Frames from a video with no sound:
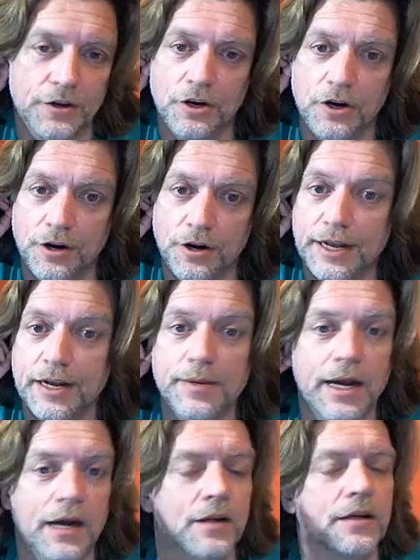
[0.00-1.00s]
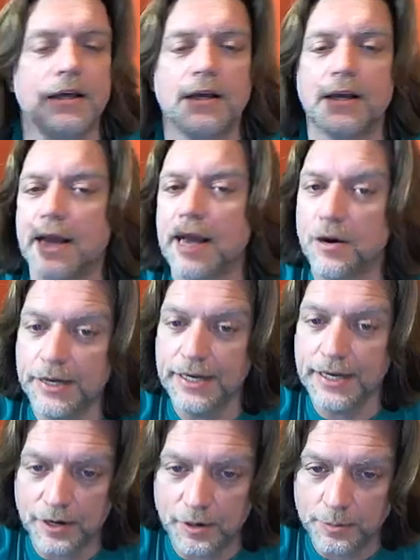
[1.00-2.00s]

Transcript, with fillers: learning about how we get our